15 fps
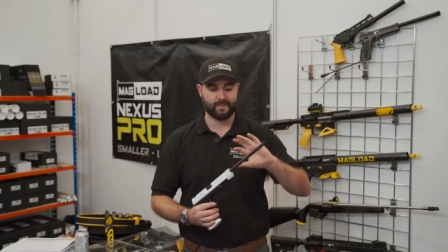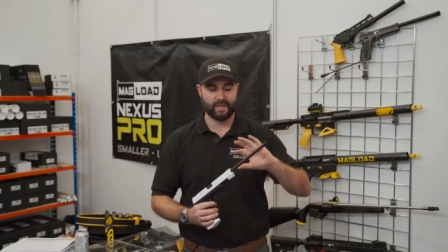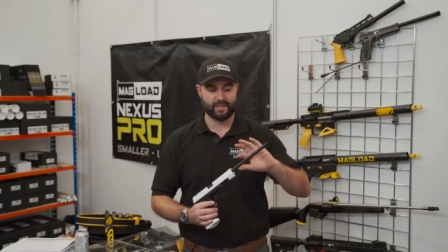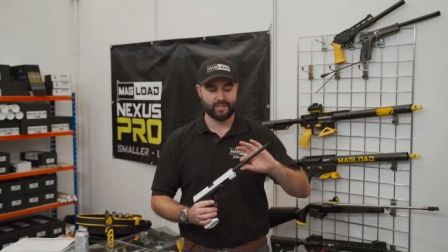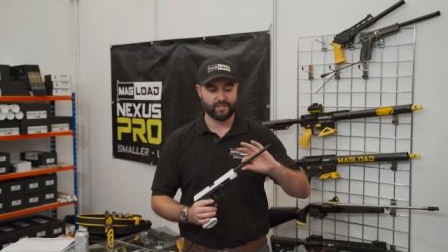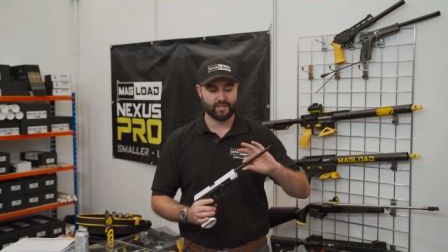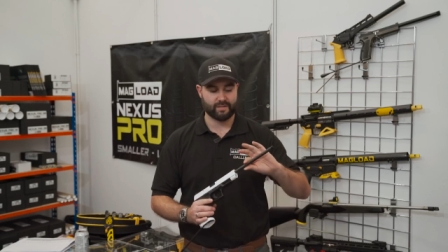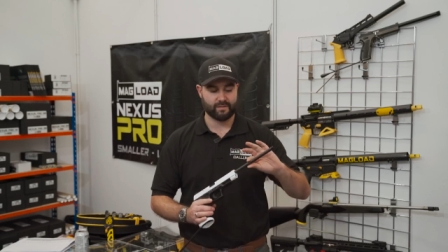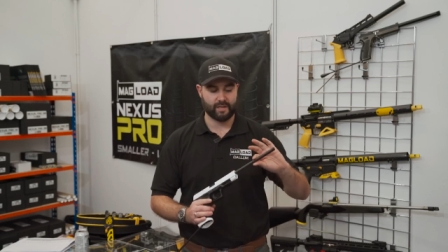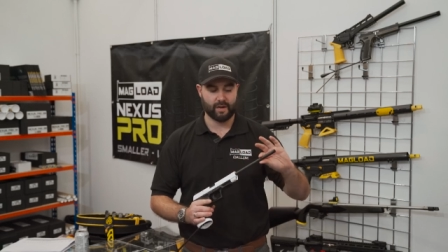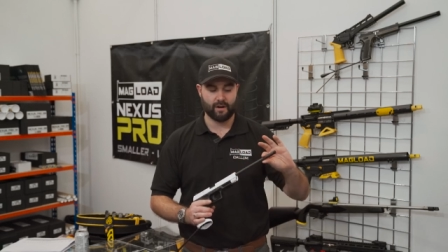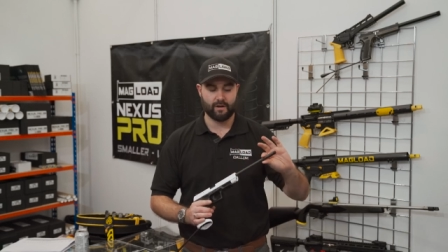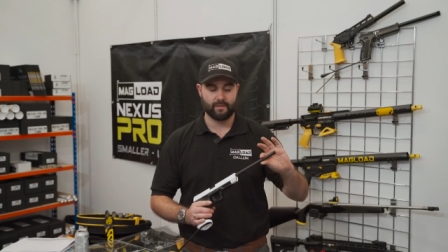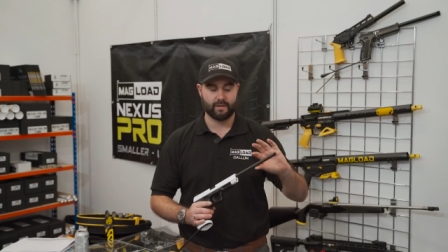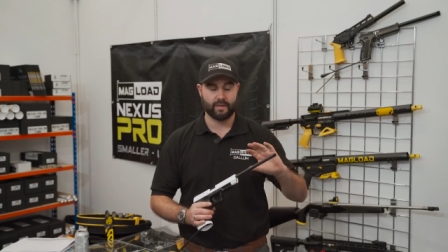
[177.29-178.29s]

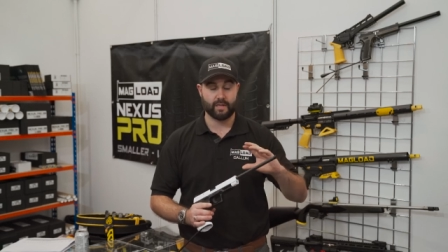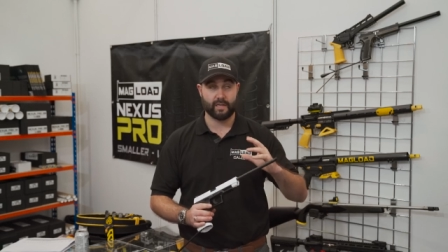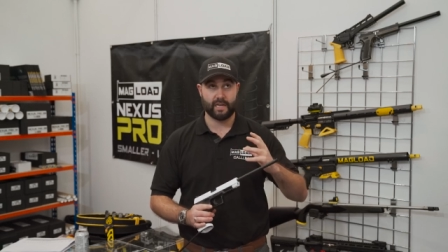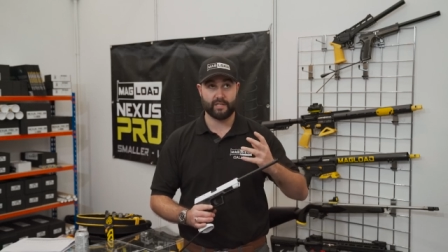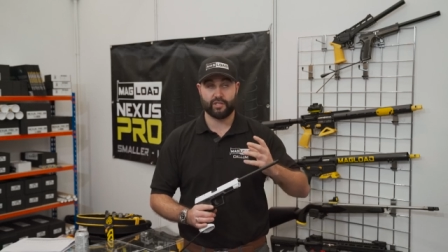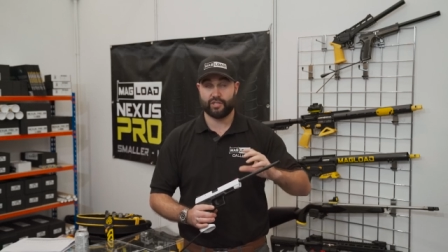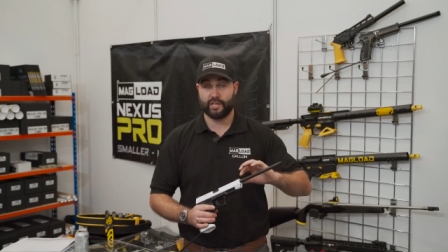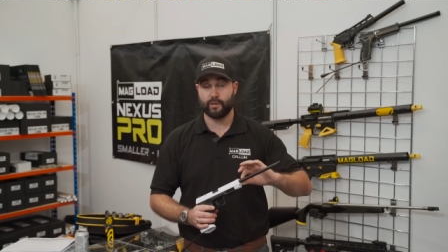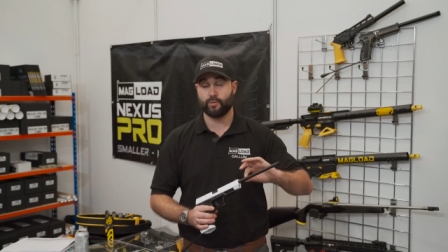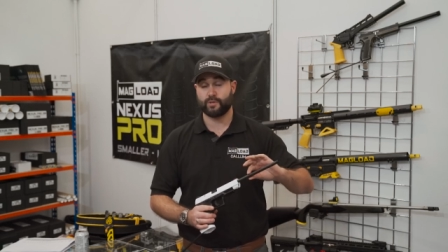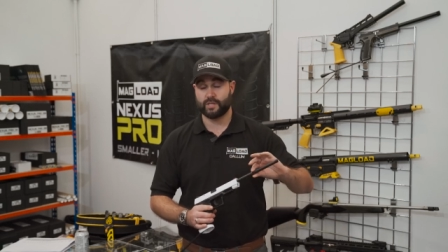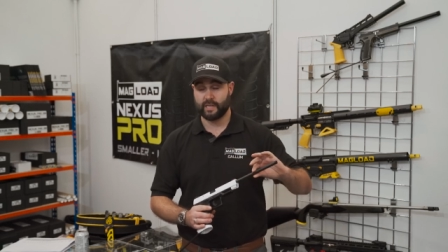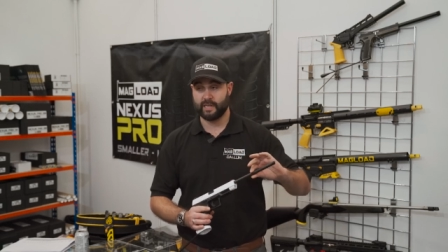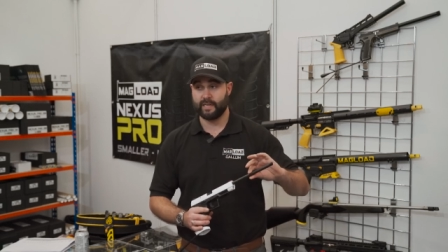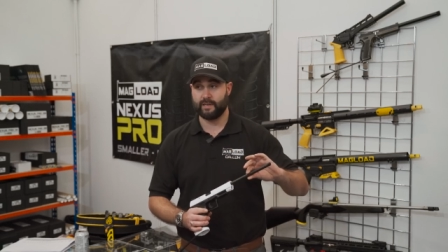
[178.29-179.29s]
a, a steel
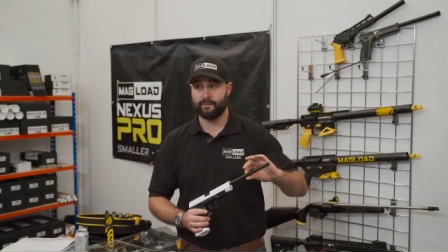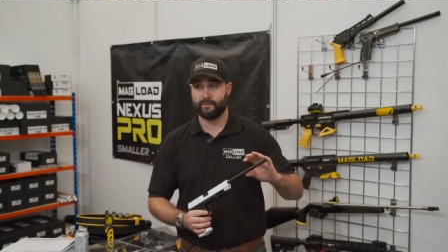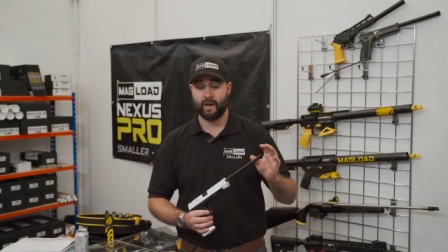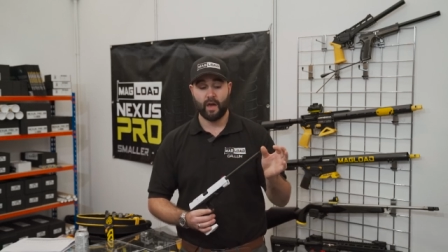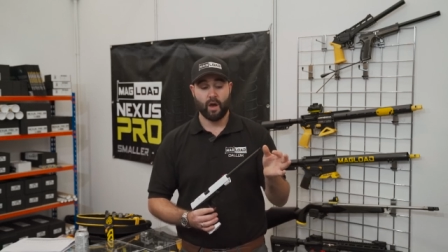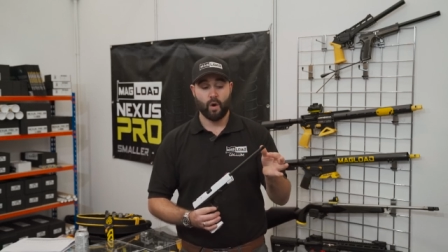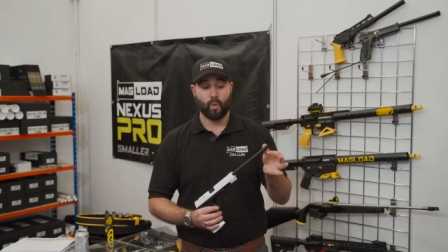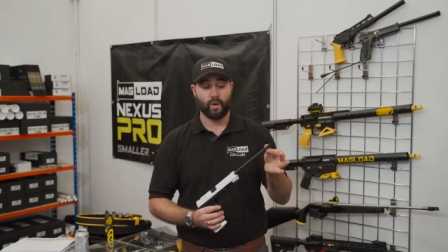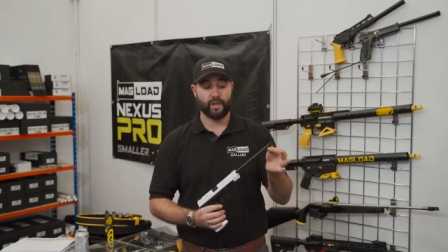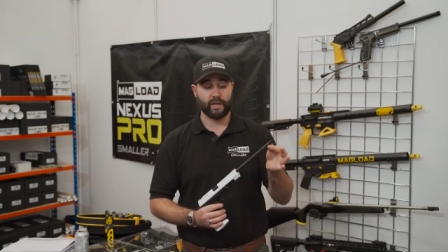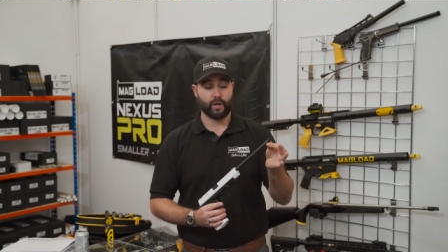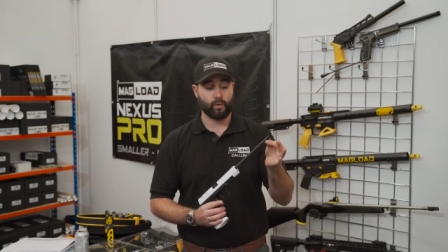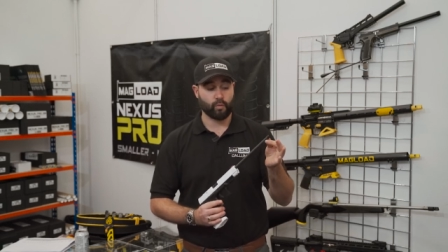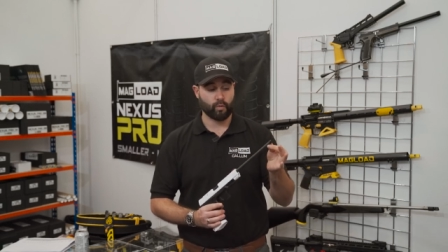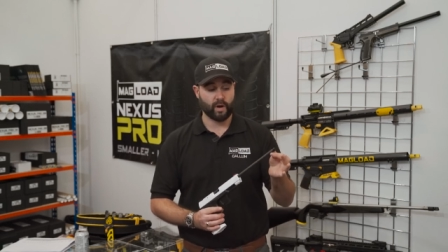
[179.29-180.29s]
sleeve with
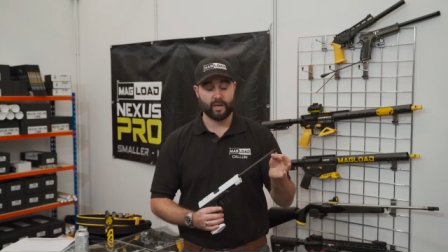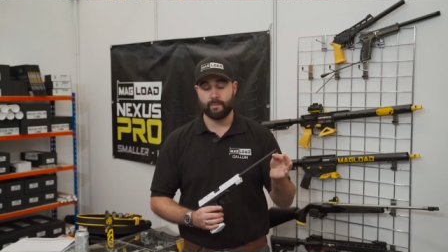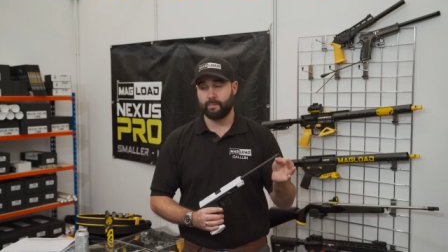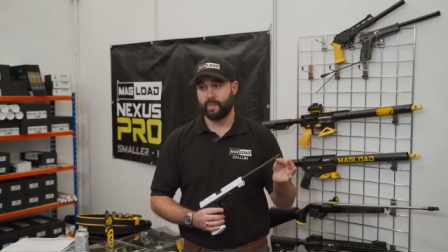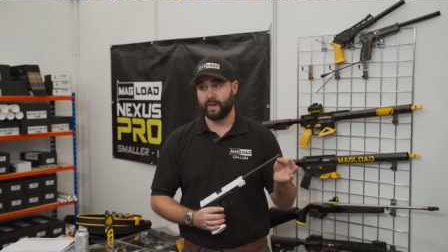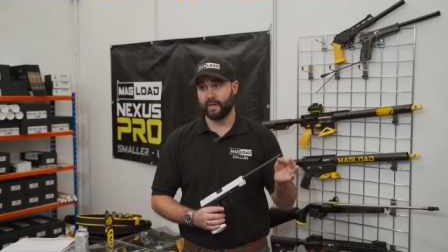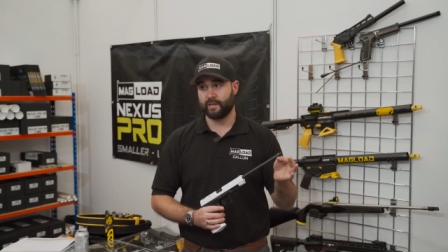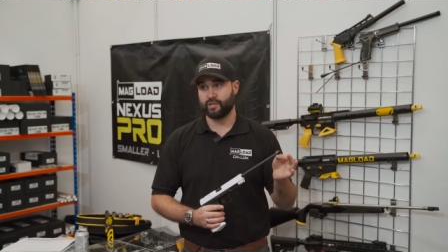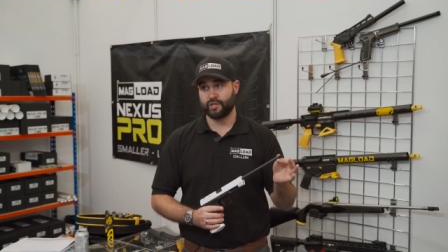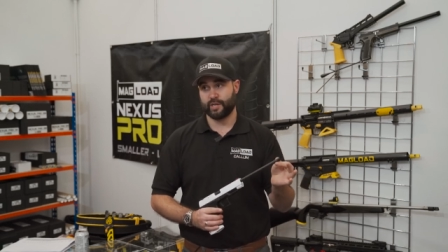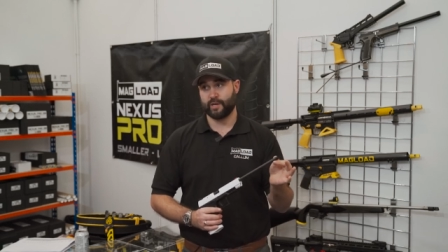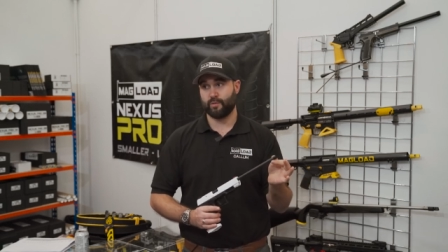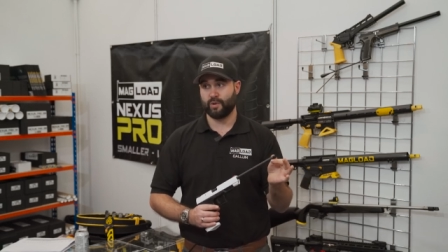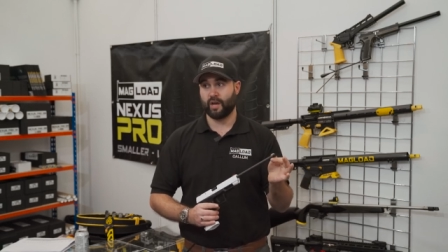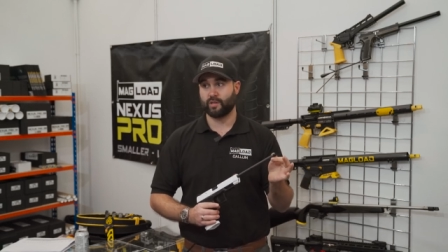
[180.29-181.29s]
a great big
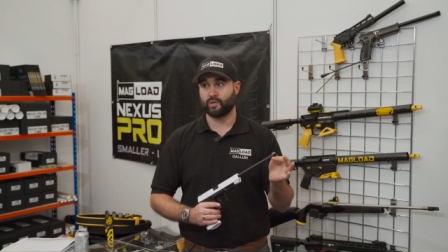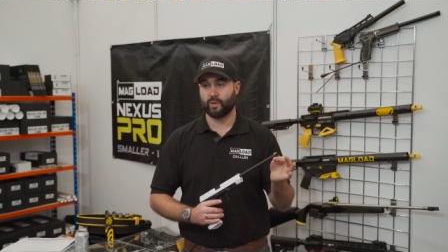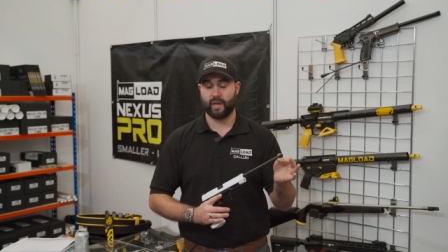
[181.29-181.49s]
steel nut